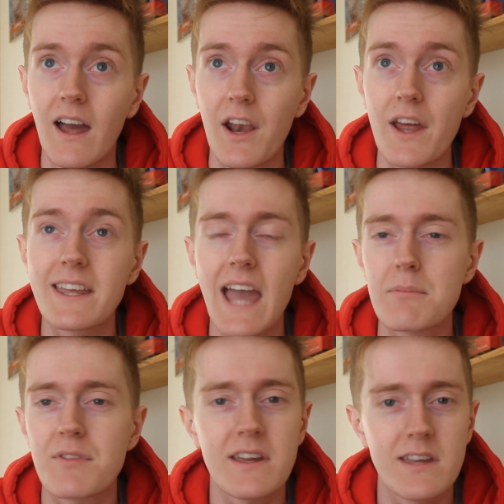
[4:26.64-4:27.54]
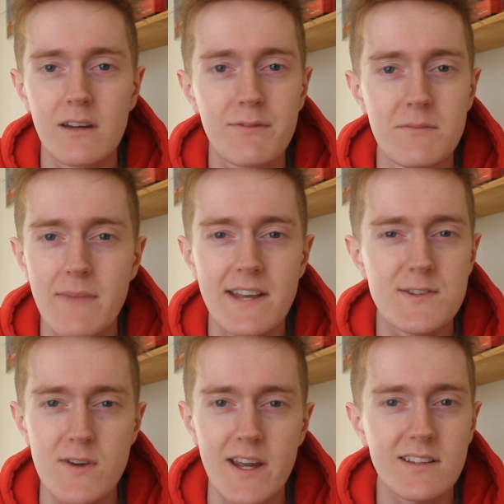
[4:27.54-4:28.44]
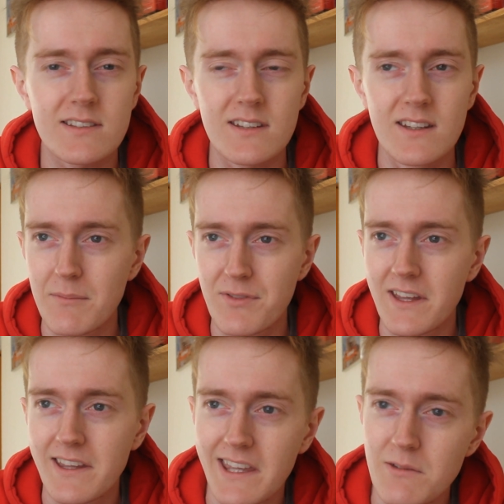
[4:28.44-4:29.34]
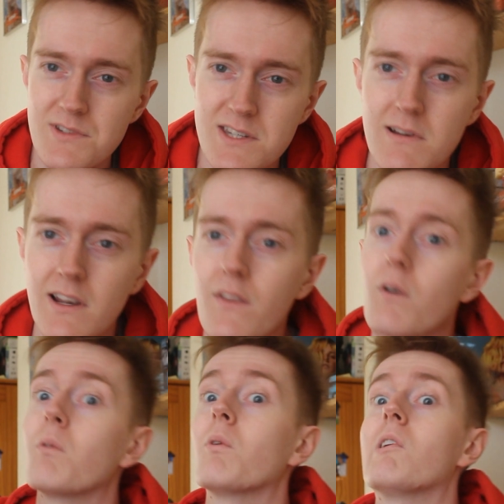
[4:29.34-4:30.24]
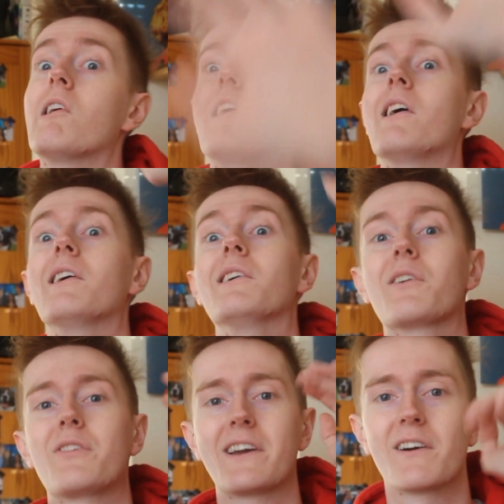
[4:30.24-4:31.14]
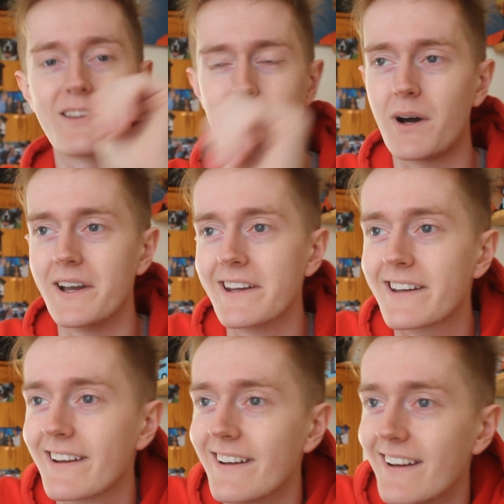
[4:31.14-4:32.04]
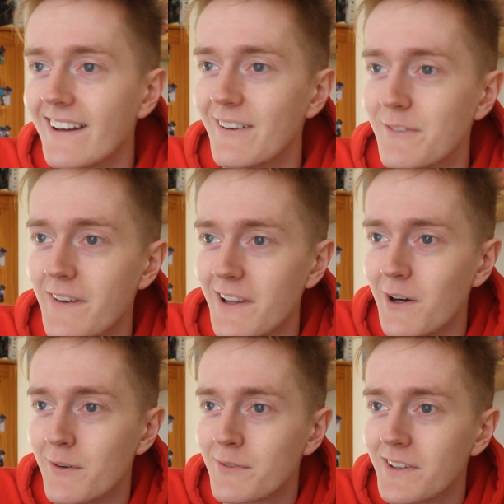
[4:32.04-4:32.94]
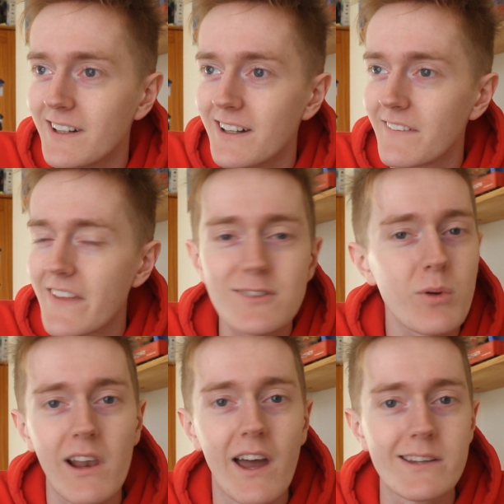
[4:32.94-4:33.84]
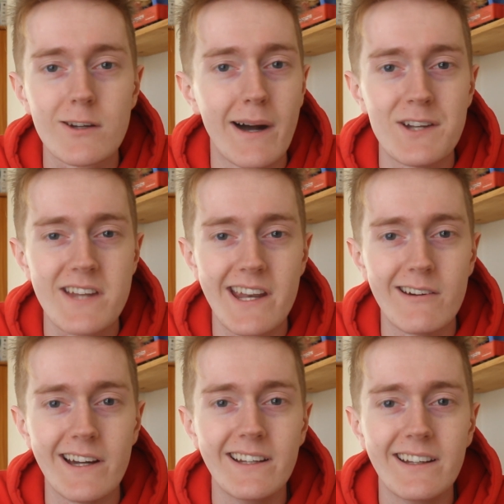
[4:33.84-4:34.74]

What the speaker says: And I kept thinking of The Matrix. I kept thinking he was doing like the whoa thing on his bike and fell off. That's what I like to imagine anyway.